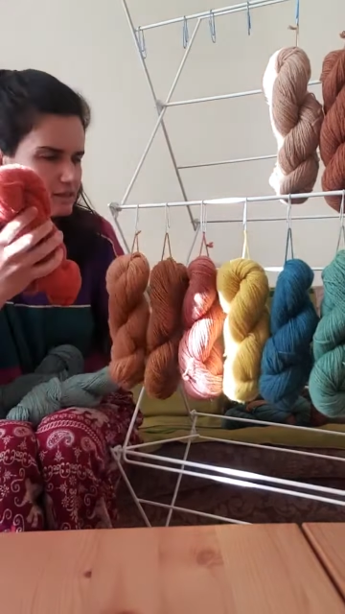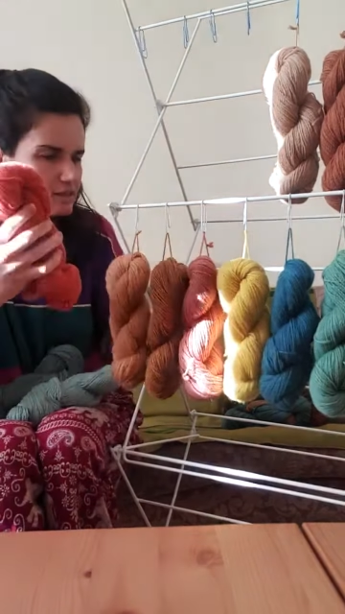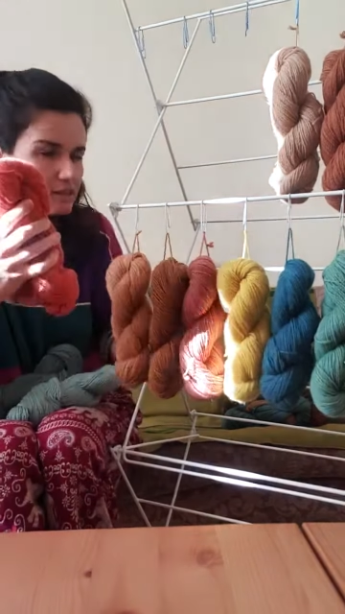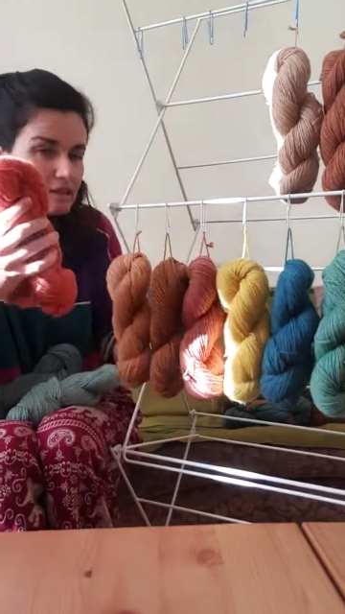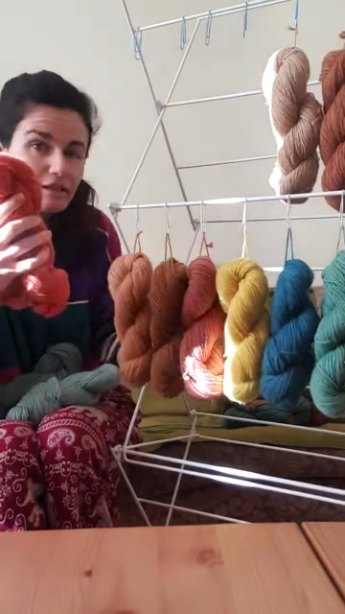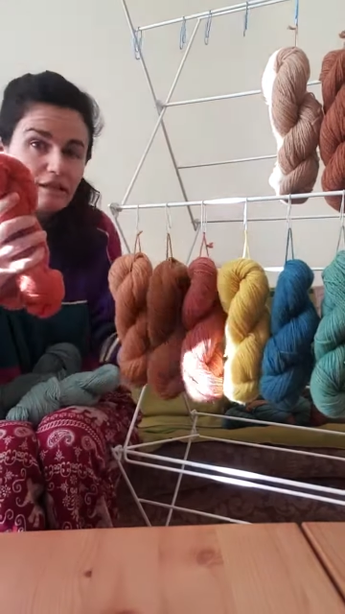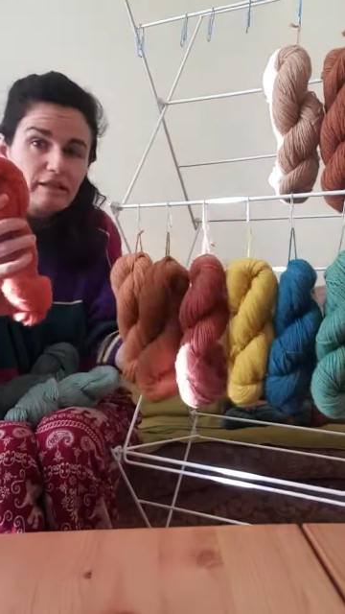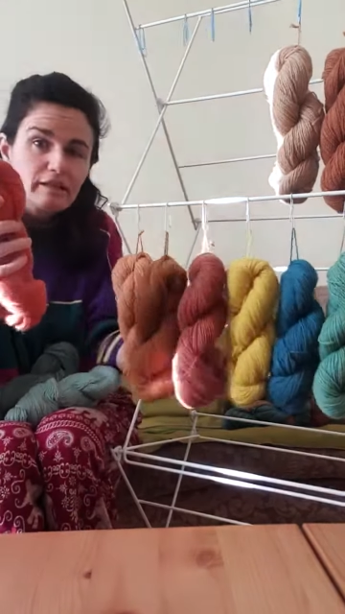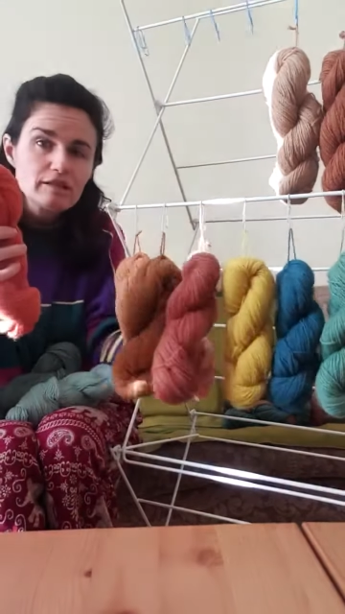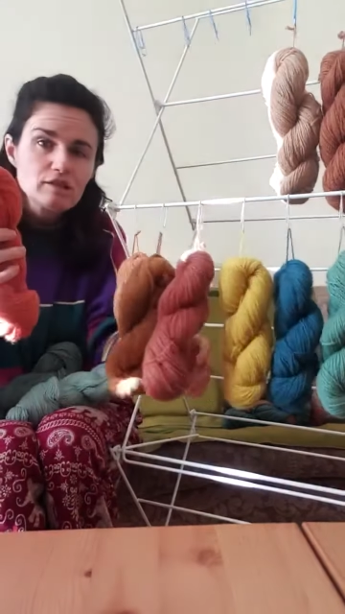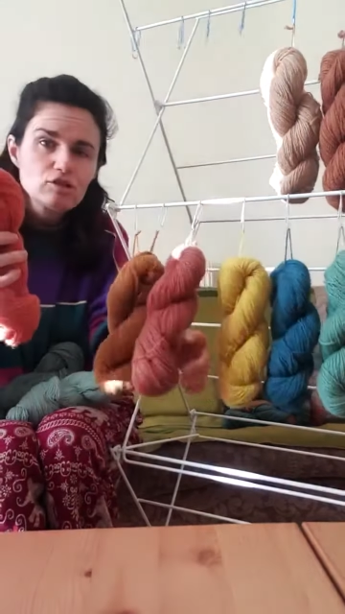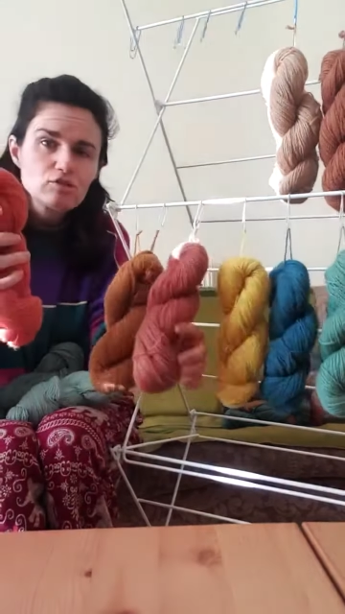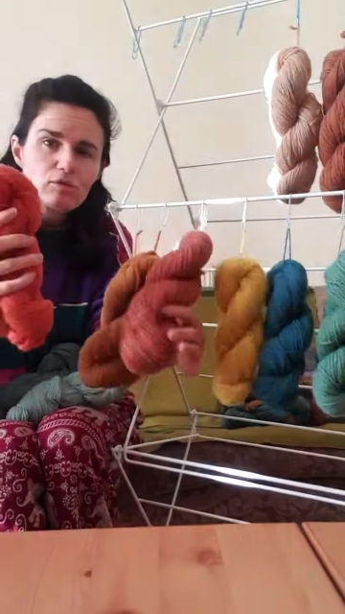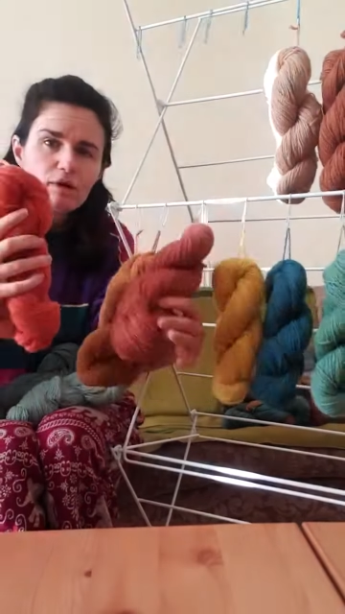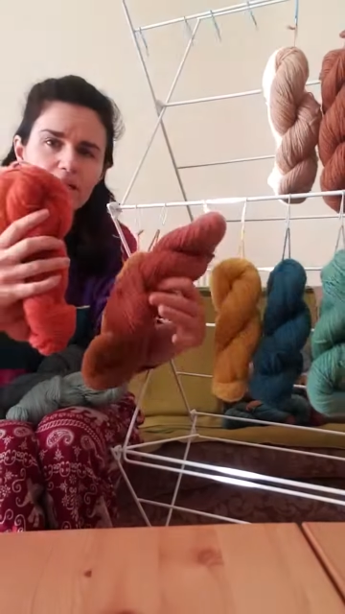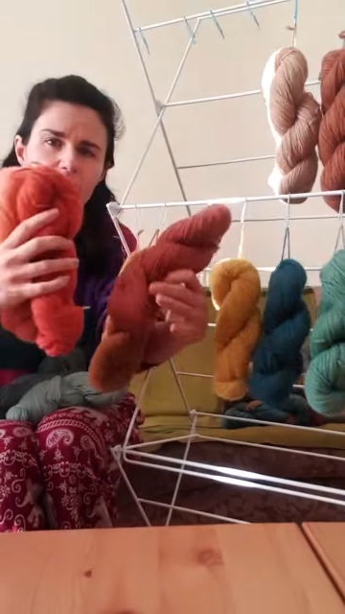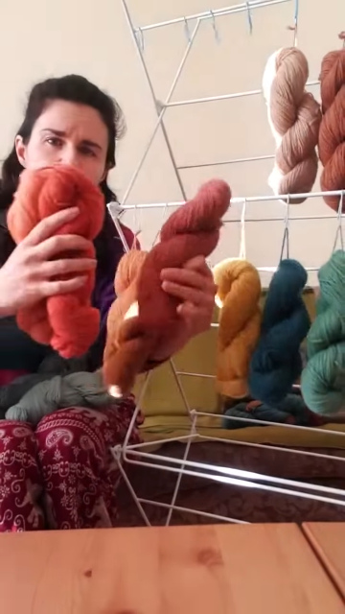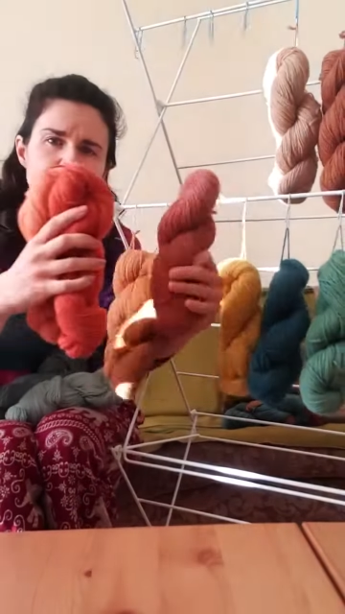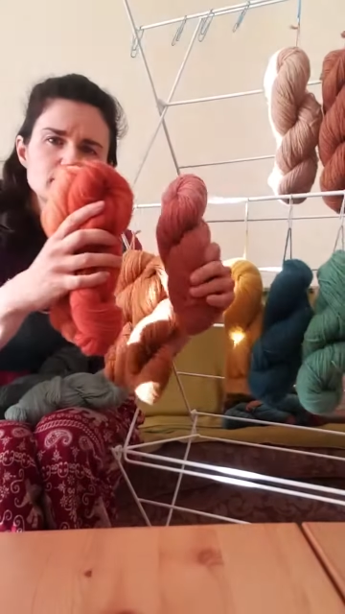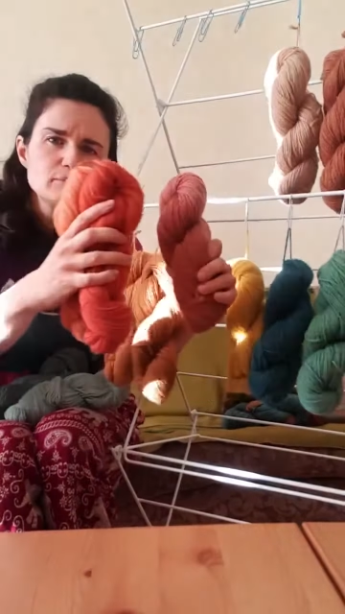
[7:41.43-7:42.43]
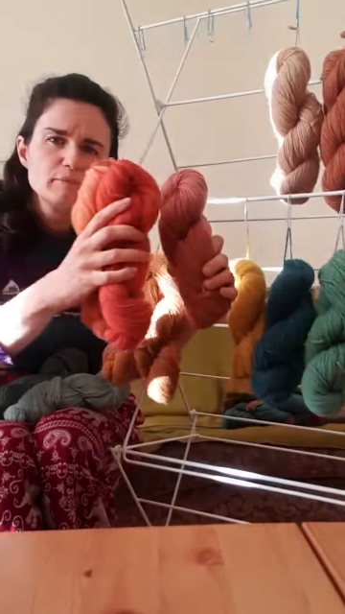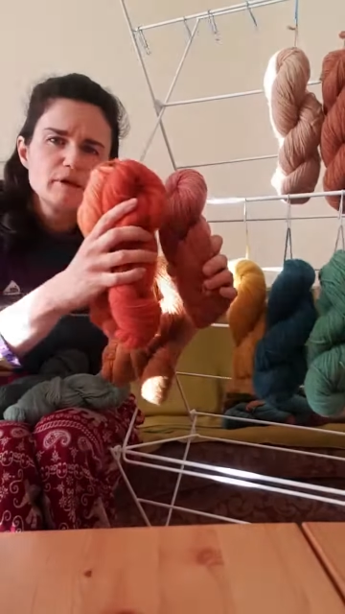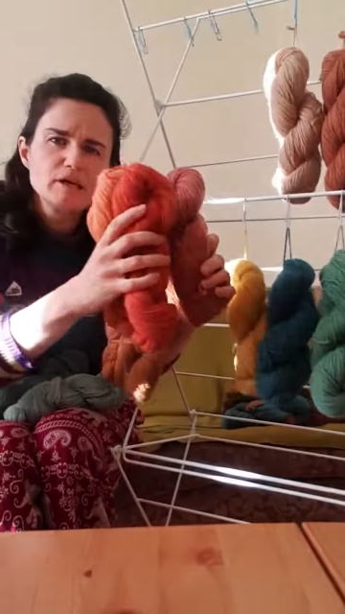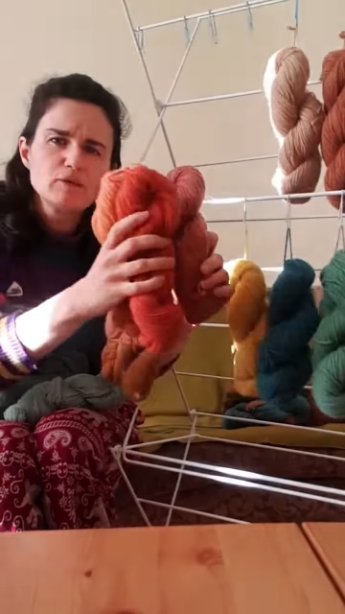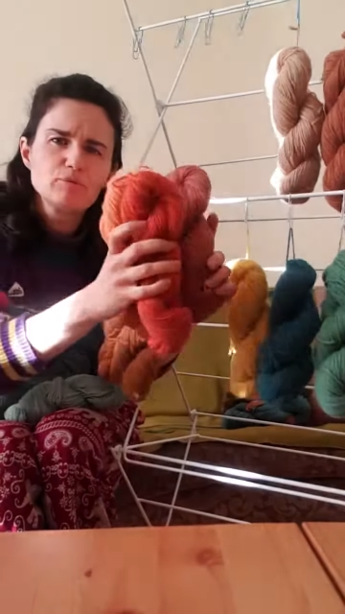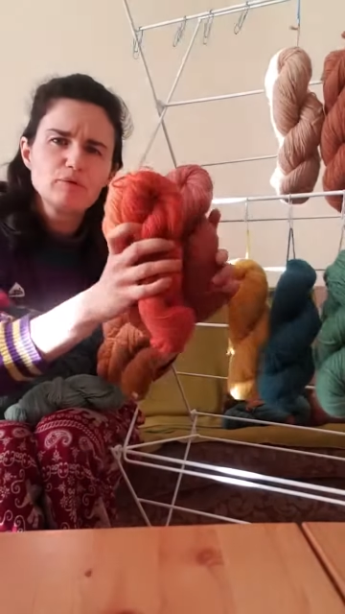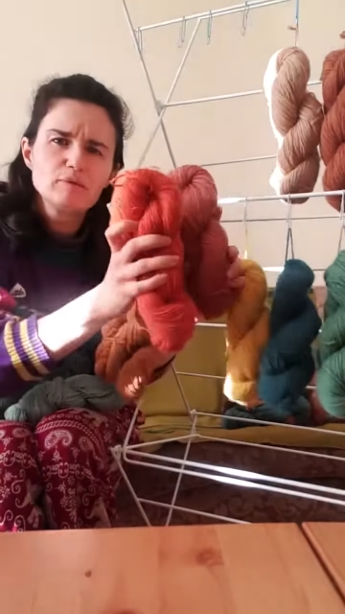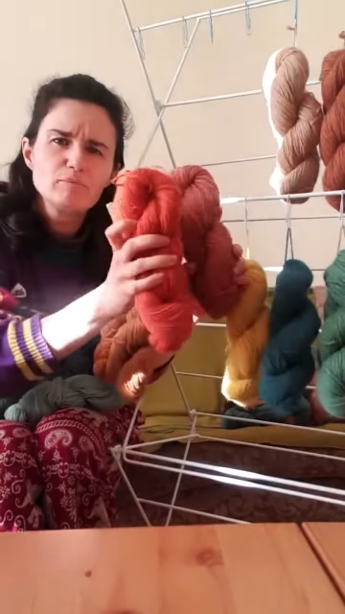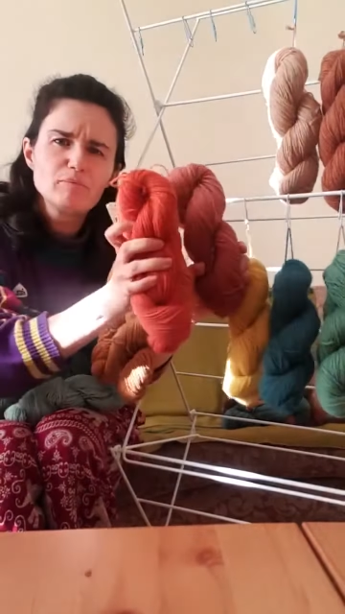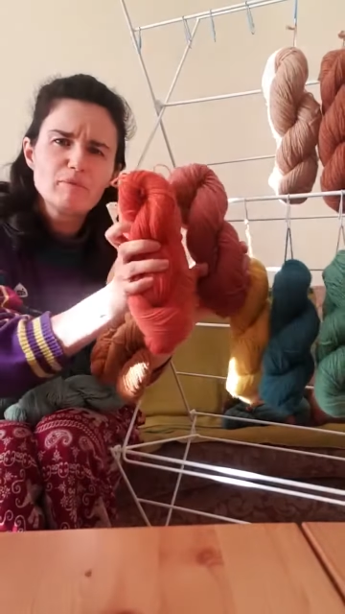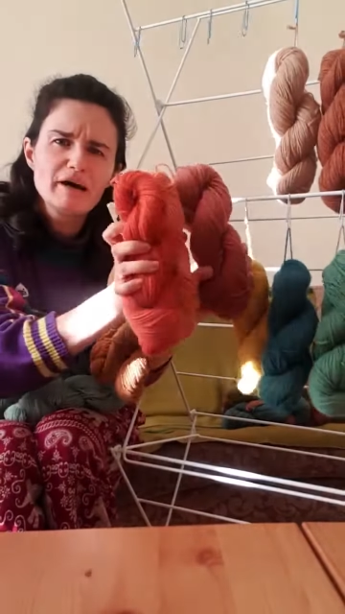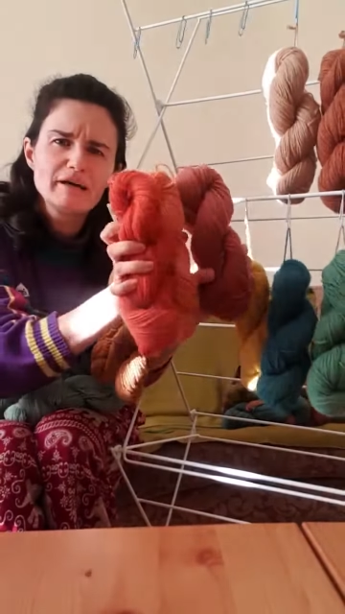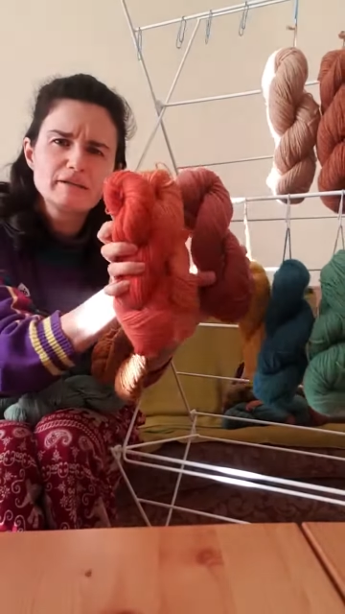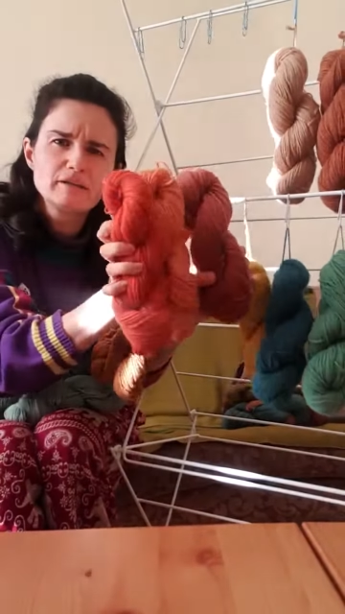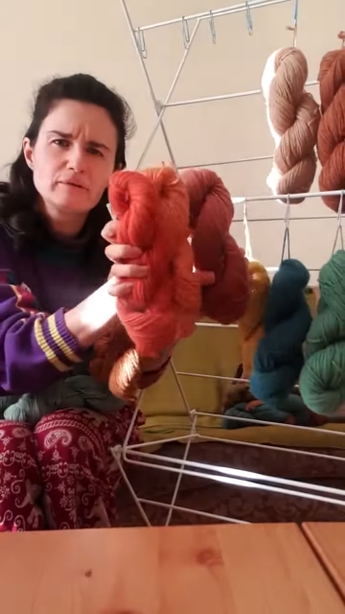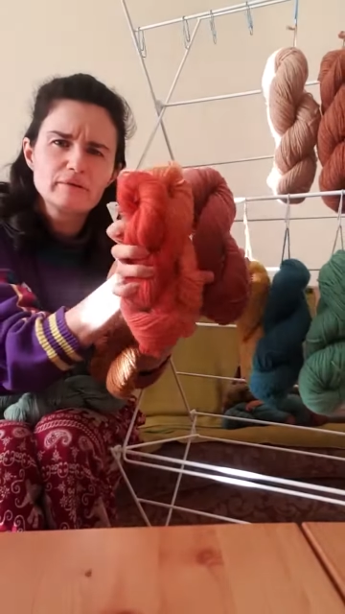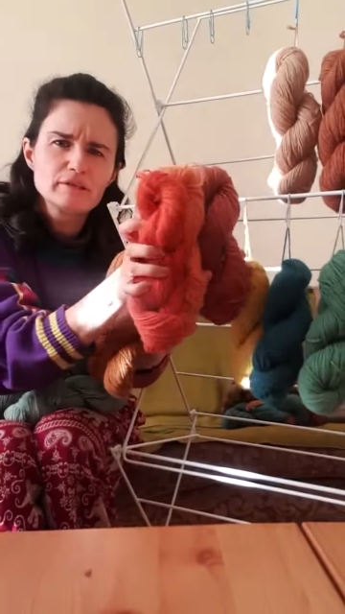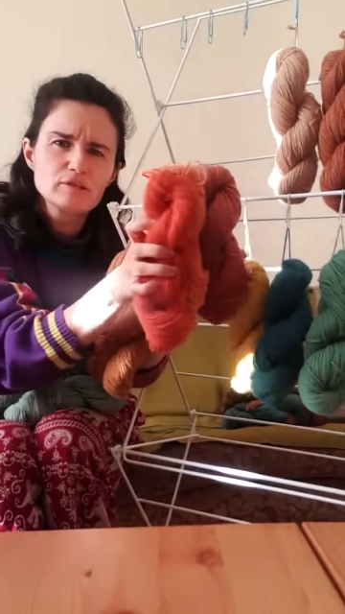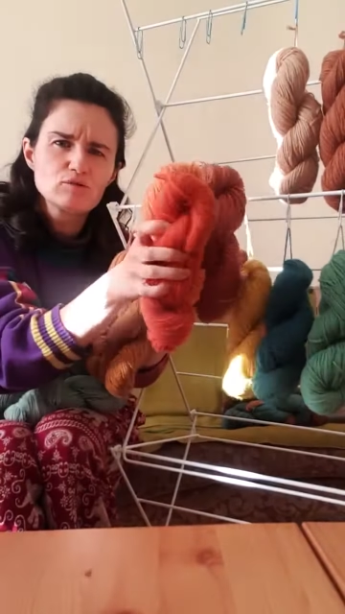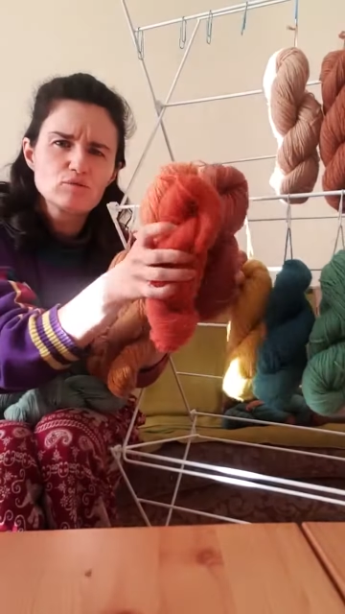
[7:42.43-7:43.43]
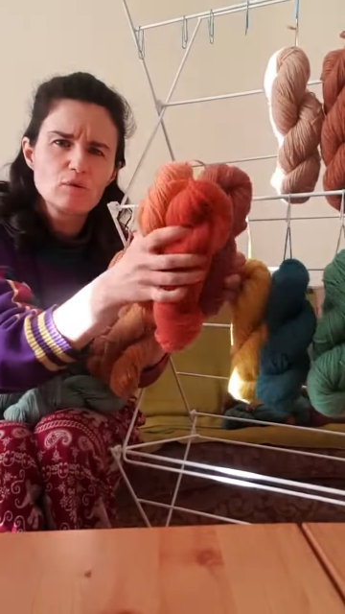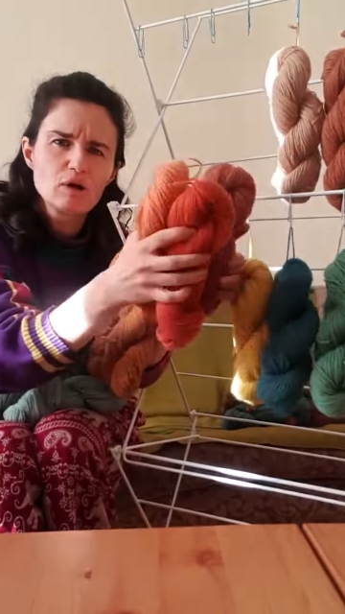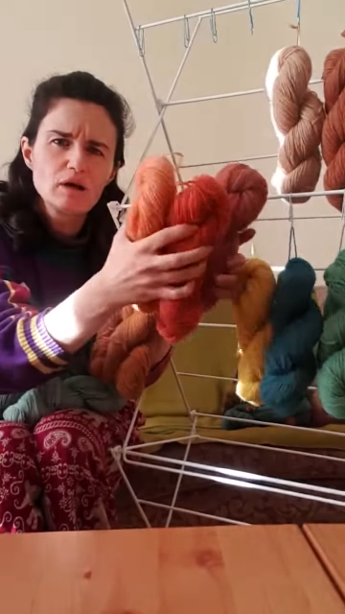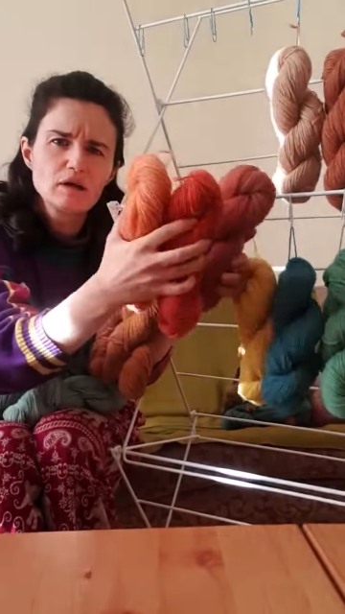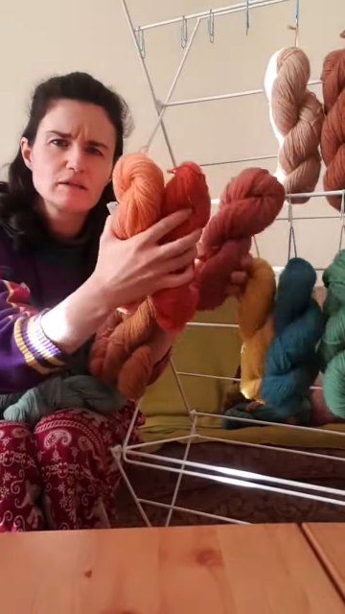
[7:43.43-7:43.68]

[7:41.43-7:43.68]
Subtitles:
And this one is made with madder as well,